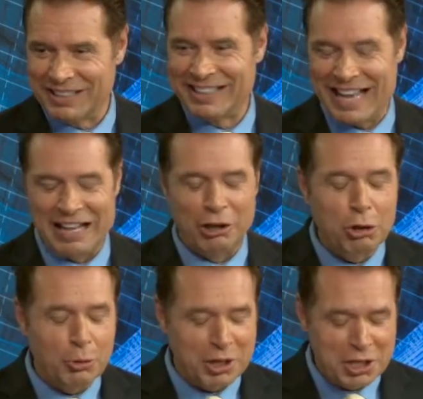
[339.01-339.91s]

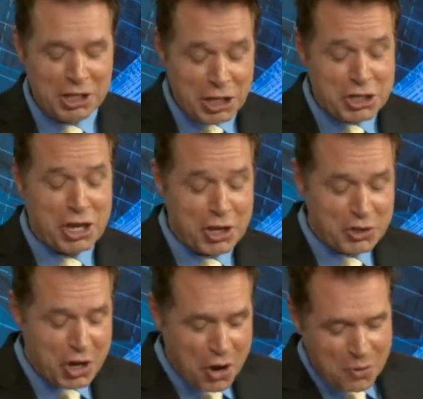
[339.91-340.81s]
Kalui
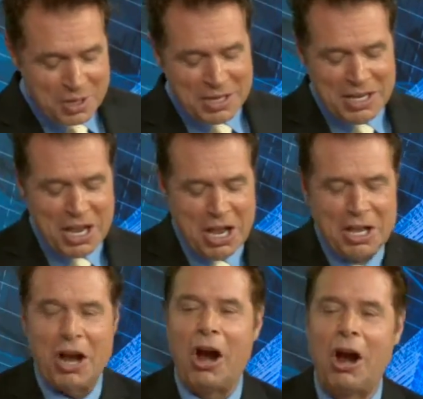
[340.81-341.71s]
does know. Yes.
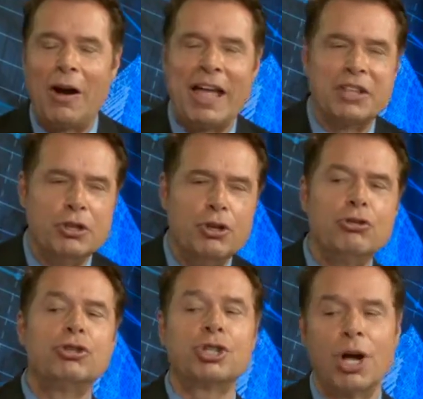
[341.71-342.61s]
All right, new
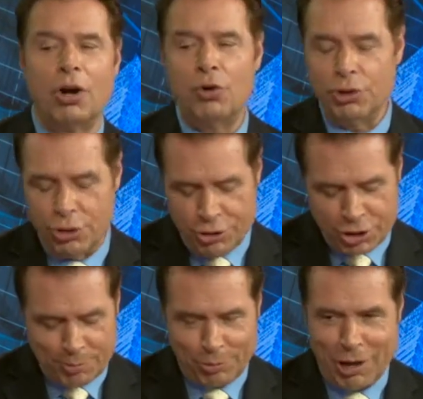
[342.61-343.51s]
show. You
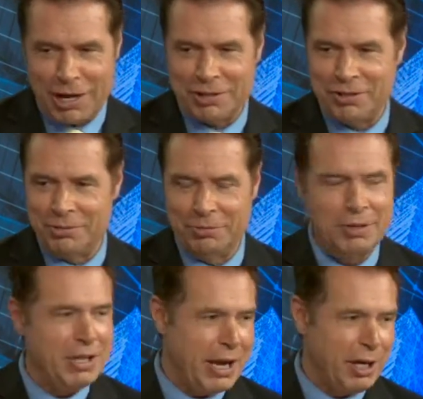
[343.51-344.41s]
just brought it to
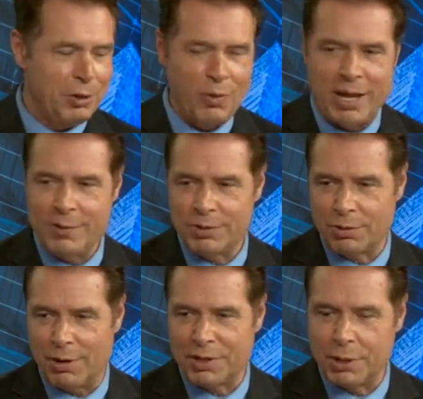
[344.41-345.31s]
the airwaves
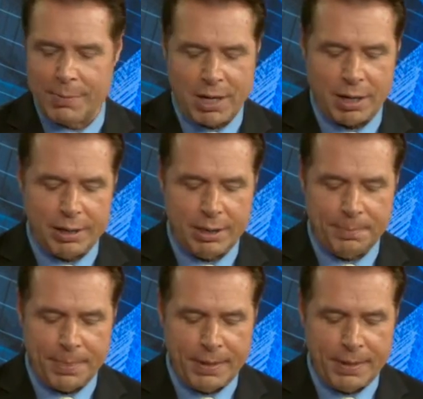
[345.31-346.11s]
across America.